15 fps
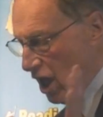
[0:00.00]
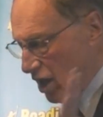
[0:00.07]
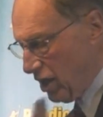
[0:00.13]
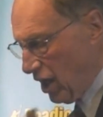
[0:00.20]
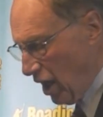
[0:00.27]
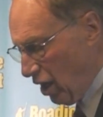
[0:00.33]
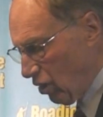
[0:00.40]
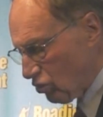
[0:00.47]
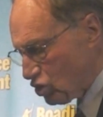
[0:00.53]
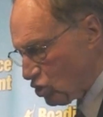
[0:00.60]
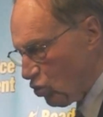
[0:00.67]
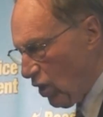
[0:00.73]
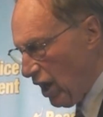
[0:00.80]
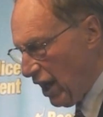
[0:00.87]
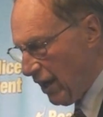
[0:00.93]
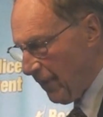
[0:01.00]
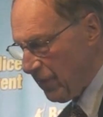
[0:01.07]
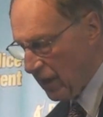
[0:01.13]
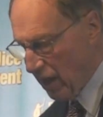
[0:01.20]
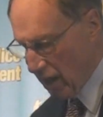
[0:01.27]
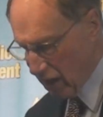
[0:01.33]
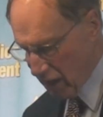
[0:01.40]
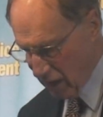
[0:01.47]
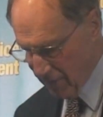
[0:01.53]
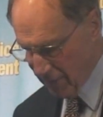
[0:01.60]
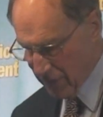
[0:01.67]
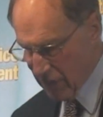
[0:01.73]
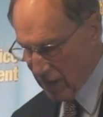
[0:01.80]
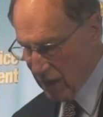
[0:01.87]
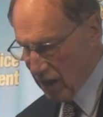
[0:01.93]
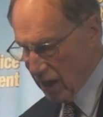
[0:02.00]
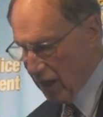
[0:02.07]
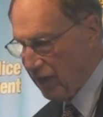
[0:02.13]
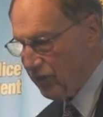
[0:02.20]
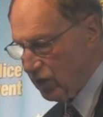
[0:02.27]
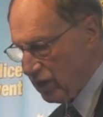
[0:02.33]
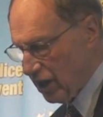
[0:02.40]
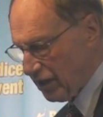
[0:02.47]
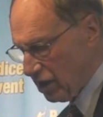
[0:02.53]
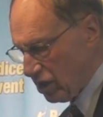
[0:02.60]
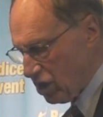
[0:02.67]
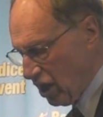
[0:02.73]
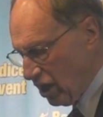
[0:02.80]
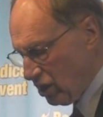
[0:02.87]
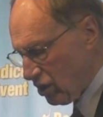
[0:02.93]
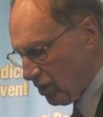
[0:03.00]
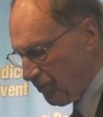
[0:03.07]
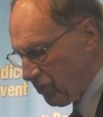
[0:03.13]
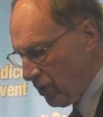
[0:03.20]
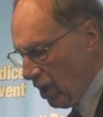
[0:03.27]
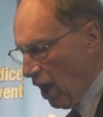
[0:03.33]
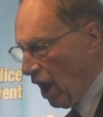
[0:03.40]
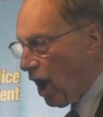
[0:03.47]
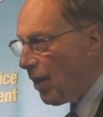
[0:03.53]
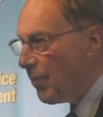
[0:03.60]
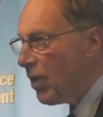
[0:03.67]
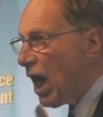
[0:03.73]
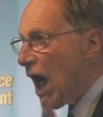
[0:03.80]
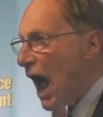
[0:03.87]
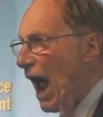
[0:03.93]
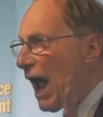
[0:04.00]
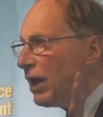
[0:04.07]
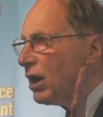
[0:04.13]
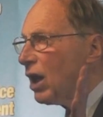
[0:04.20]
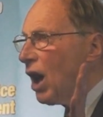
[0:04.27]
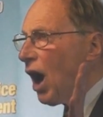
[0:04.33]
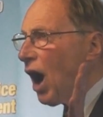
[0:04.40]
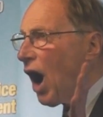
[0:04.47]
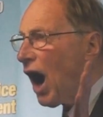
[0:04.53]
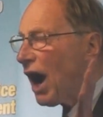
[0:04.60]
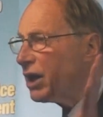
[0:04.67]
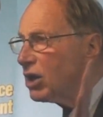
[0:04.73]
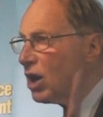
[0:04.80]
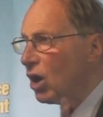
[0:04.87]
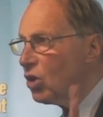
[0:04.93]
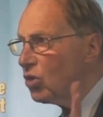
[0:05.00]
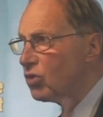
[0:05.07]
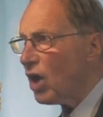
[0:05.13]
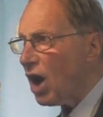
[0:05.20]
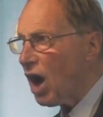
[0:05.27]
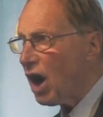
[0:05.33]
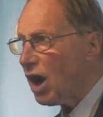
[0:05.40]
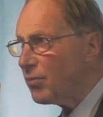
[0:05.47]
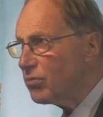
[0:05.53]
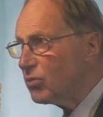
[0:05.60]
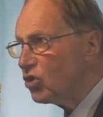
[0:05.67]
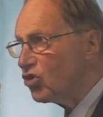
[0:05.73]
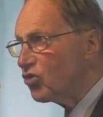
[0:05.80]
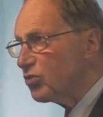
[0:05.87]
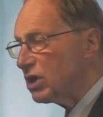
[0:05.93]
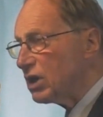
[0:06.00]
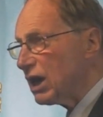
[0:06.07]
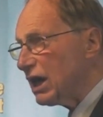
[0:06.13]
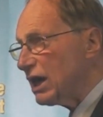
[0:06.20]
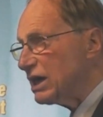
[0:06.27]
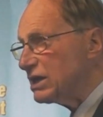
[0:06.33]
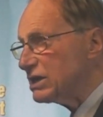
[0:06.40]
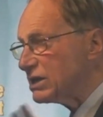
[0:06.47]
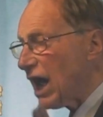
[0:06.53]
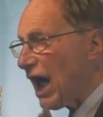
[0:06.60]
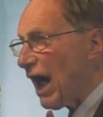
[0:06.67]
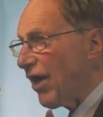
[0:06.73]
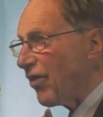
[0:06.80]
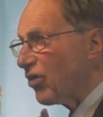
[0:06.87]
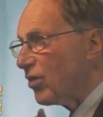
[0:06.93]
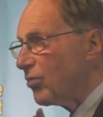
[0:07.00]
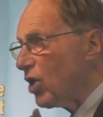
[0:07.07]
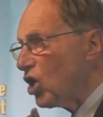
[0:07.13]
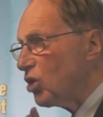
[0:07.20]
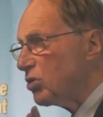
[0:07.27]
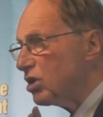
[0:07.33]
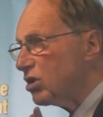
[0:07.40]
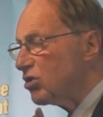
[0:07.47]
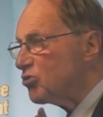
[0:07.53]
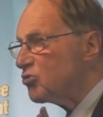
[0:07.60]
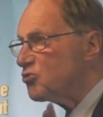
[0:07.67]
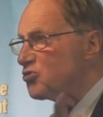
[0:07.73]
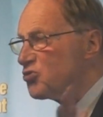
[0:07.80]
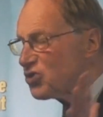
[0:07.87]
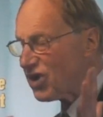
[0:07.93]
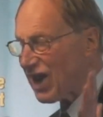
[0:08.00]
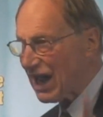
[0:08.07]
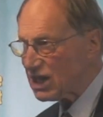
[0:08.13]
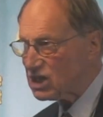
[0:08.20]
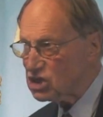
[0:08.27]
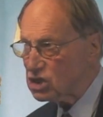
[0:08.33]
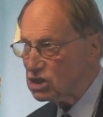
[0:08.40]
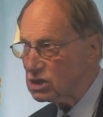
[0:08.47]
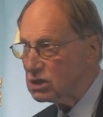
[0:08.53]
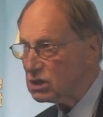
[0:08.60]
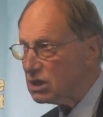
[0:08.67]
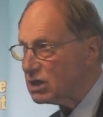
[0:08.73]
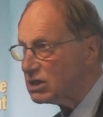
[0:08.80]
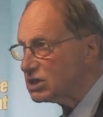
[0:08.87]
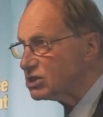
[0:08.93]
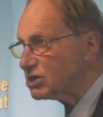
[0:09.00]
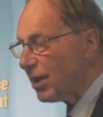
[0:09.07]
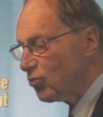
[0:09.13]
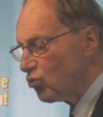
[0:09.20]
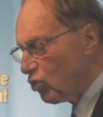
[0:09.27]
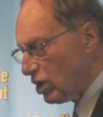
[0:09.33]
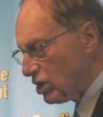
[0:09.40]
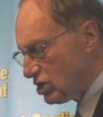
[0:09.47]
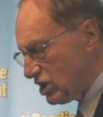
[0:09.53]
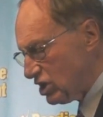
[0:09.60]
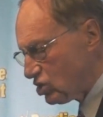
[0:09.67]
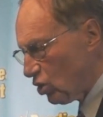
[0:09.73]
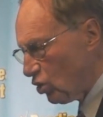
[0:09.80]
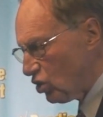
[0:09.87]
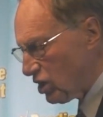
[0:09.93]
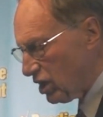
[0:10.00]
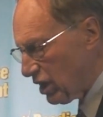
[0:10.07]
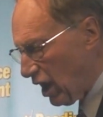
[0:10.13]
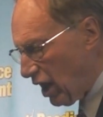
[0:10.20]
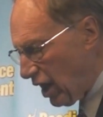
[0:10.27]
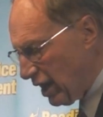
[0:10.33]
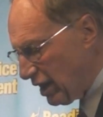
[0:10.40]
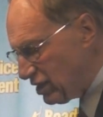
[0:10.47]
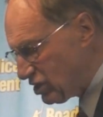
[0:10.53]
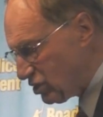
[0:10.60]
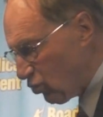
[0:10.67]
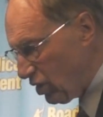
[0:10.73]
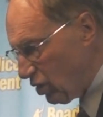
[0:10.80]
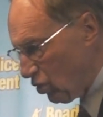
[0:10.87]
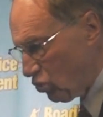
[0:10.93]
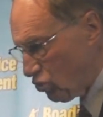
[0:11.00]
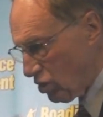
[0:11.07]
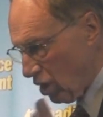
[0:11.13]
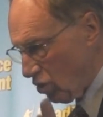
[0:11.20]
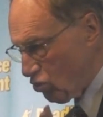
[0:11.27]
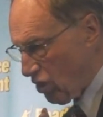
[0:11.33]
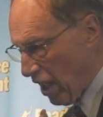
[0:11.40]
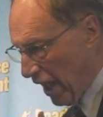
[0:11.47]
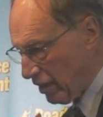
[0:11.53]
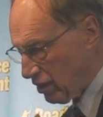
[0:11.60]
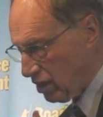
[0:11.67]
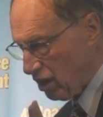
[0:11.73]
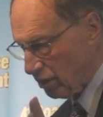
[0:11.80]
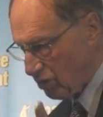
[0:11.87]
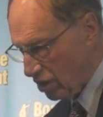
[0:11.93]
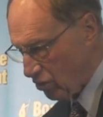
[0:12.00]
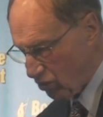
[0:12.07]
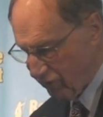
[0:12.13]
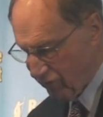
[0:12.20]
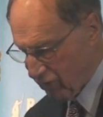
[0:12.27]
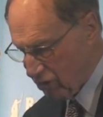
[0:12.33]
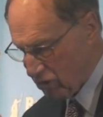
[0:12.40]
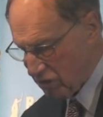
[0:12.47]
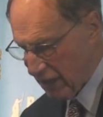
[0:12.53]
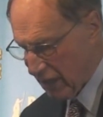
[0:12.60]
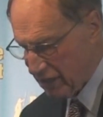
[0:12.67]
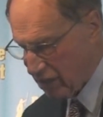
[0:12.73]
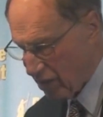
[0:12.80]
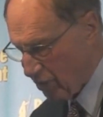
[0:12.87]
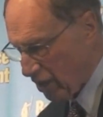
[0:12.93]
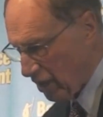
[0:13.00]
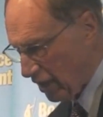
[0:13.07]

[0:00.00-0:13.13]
and elsewhere in the United Kingdom. And I know that our movement is at the moment fractured and somewhat disorganised. We all know that, and I'm going to refer to that a little bit